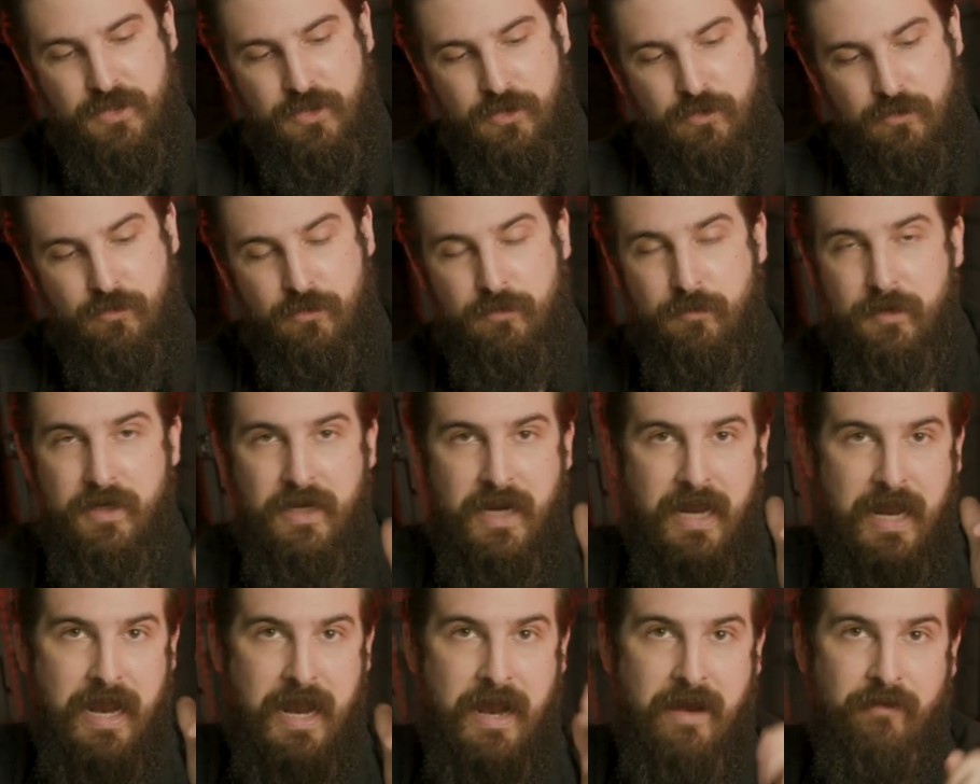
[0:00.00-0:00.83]
2
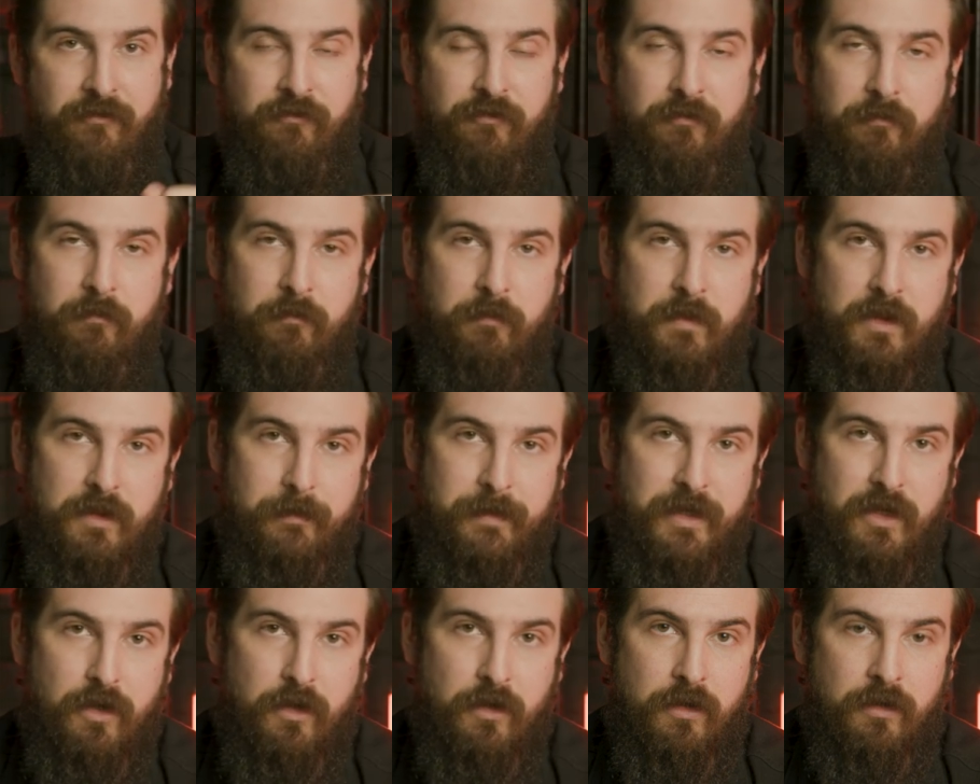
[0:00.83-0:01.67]
3.5
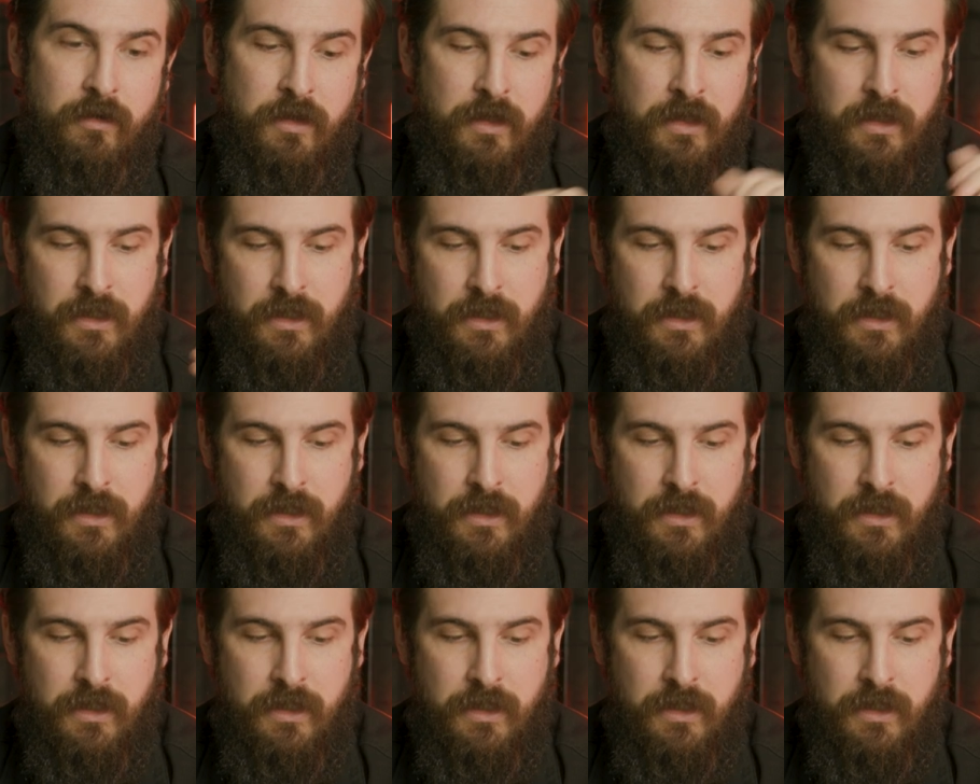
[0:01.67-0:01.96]
millimeter